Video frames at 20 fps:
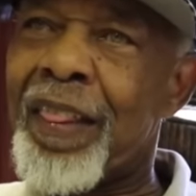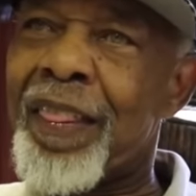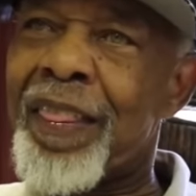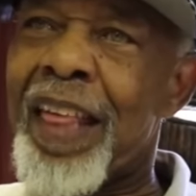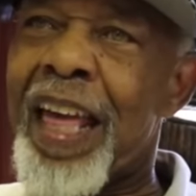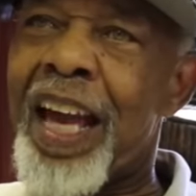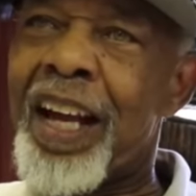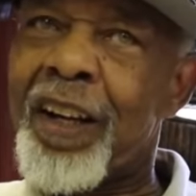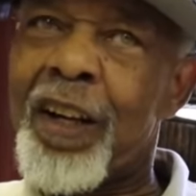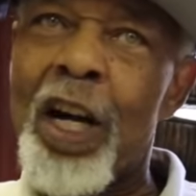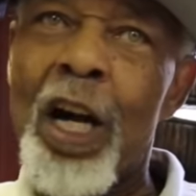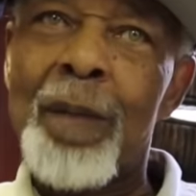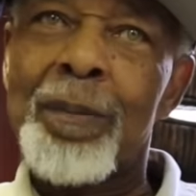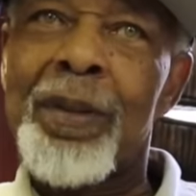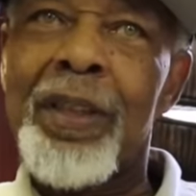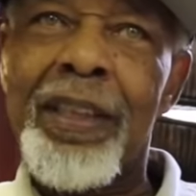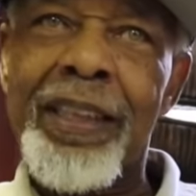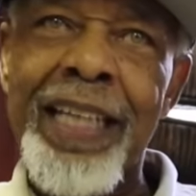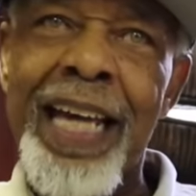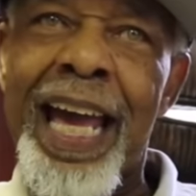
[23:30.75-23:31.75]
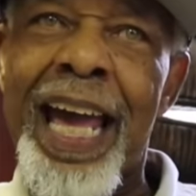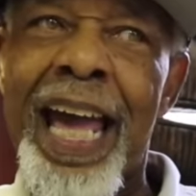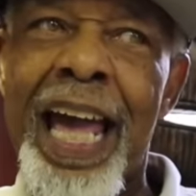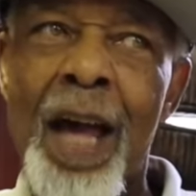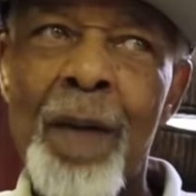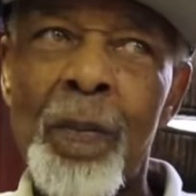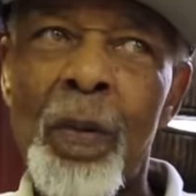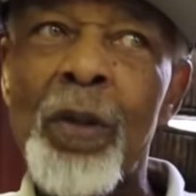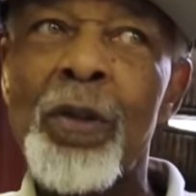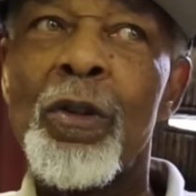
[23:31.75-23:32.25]
there comes a
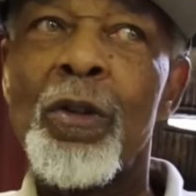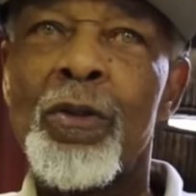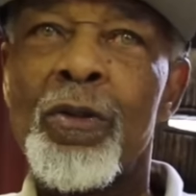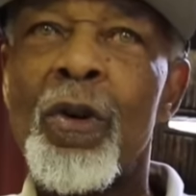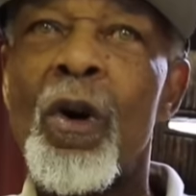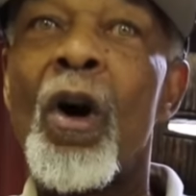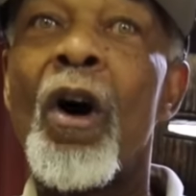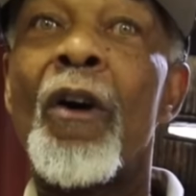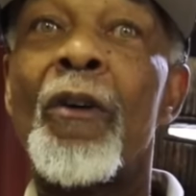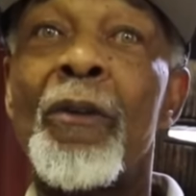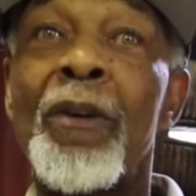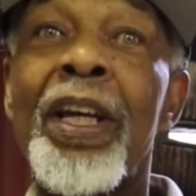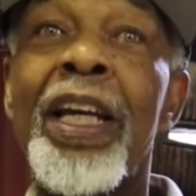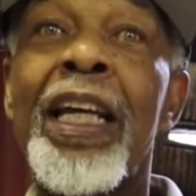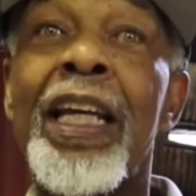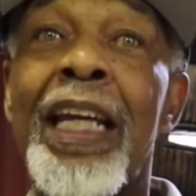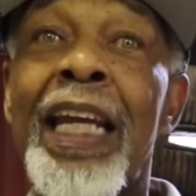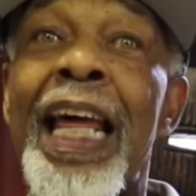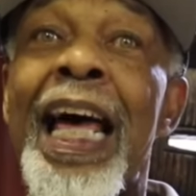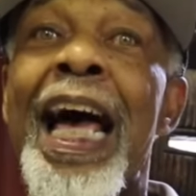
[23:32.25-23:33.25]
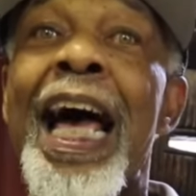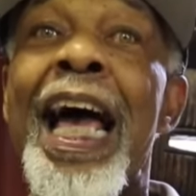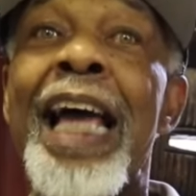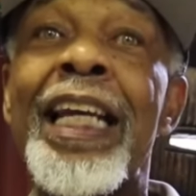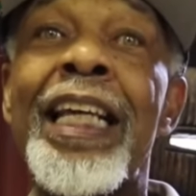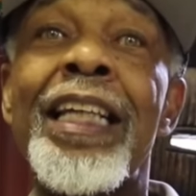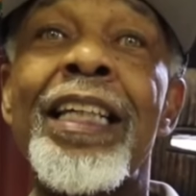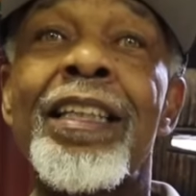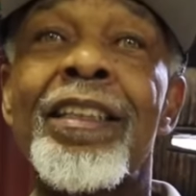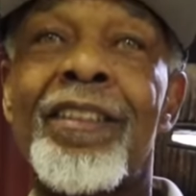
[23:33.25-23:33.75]
time when you draw a red
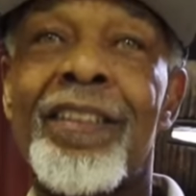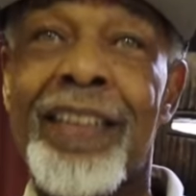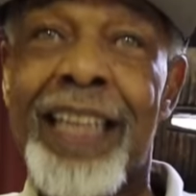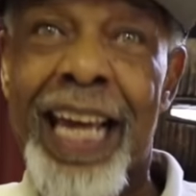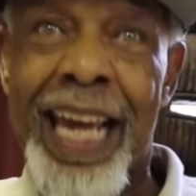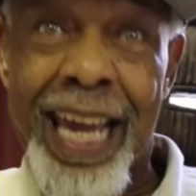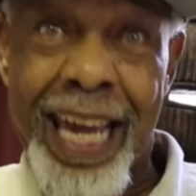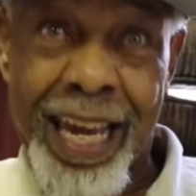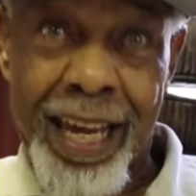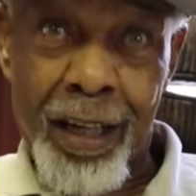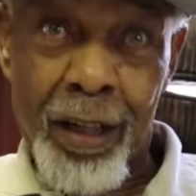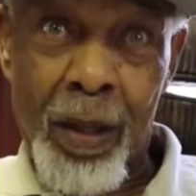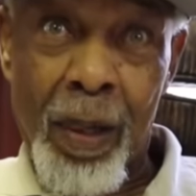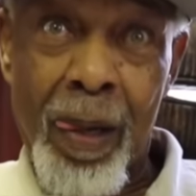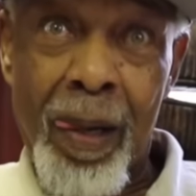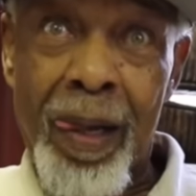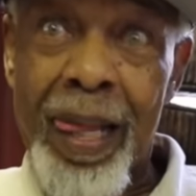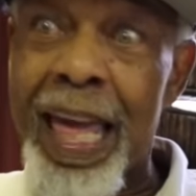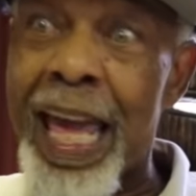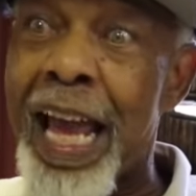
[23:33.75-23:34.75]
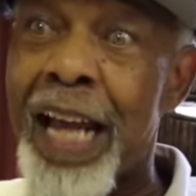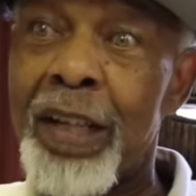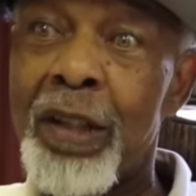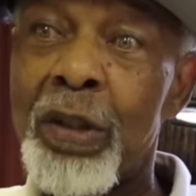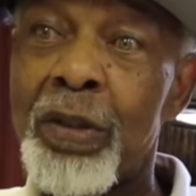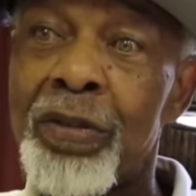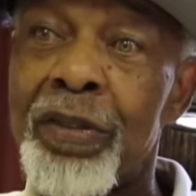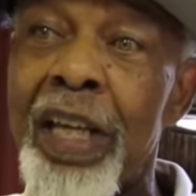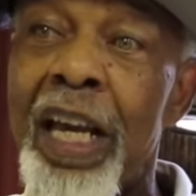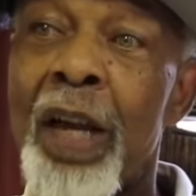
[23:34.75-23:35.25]
line in the sand and
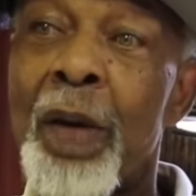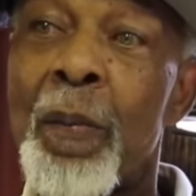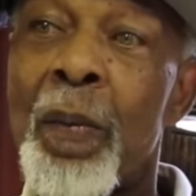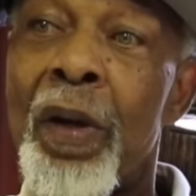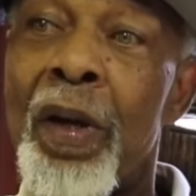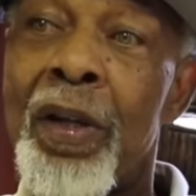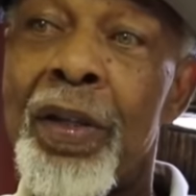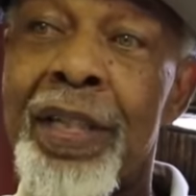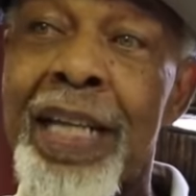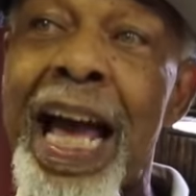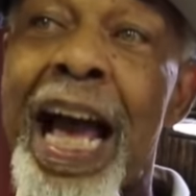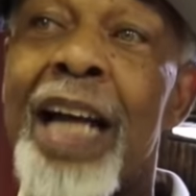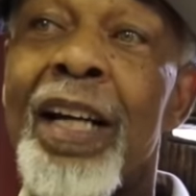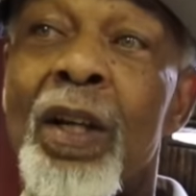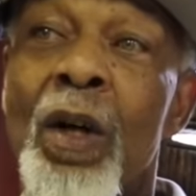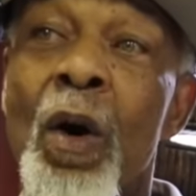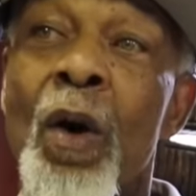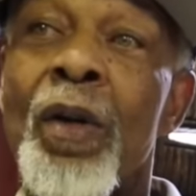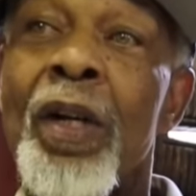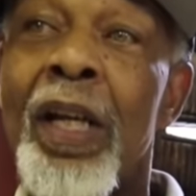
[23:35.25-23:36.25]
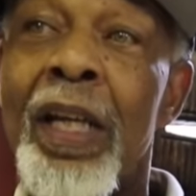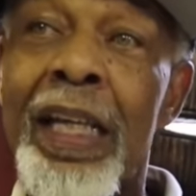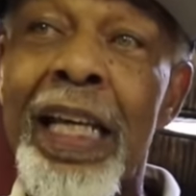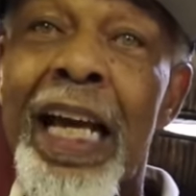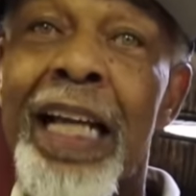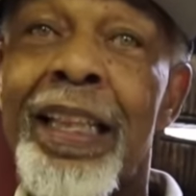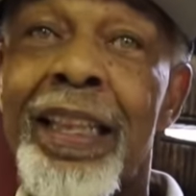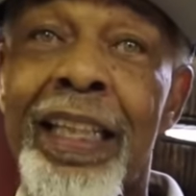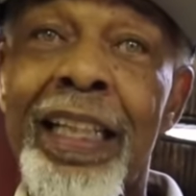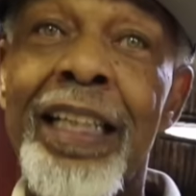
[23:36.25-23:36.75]
you say we're not going to
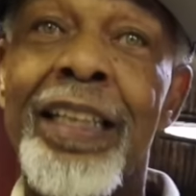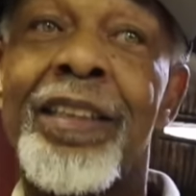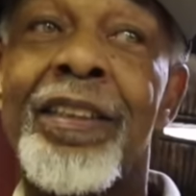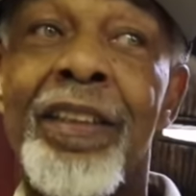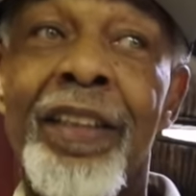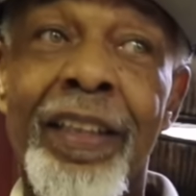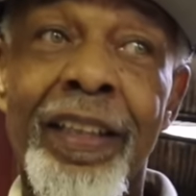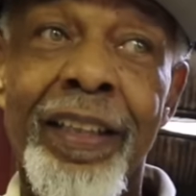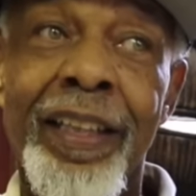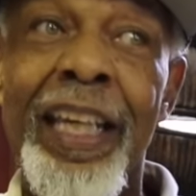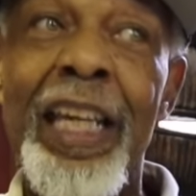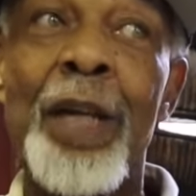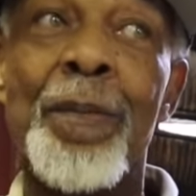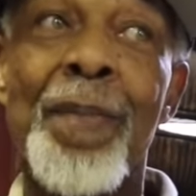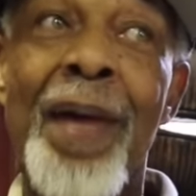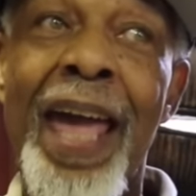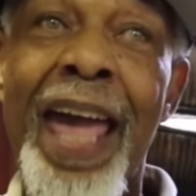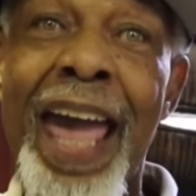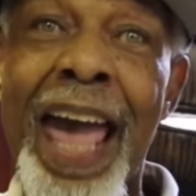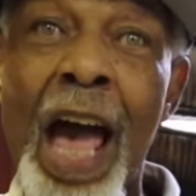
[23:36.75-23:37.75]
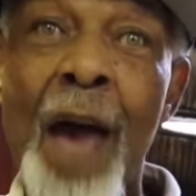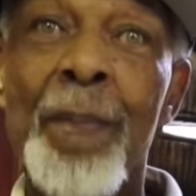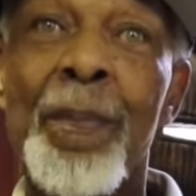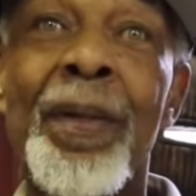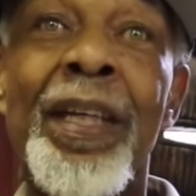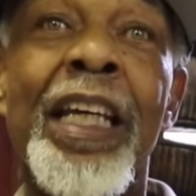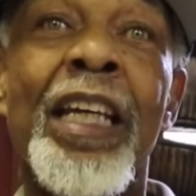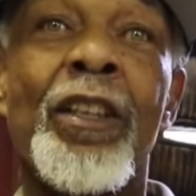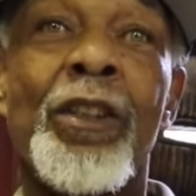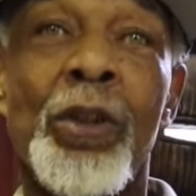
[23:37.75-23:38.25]
let this keep
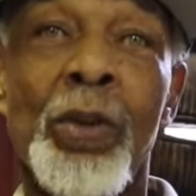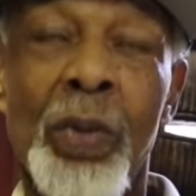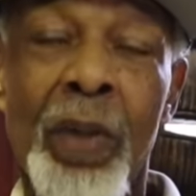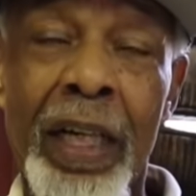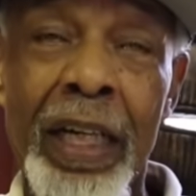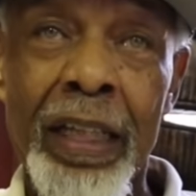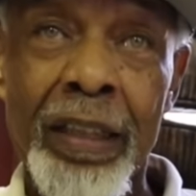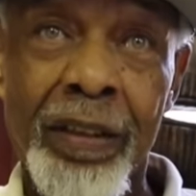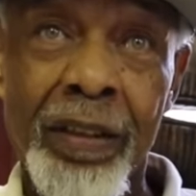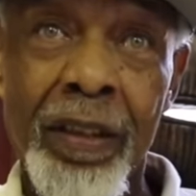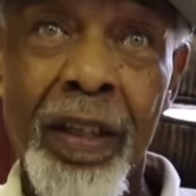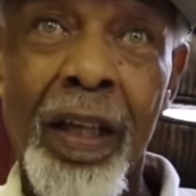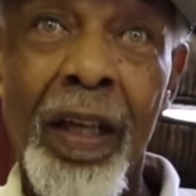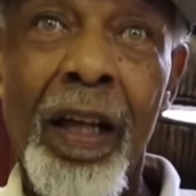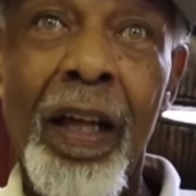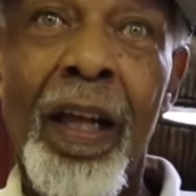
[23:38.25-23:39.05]
happening to us.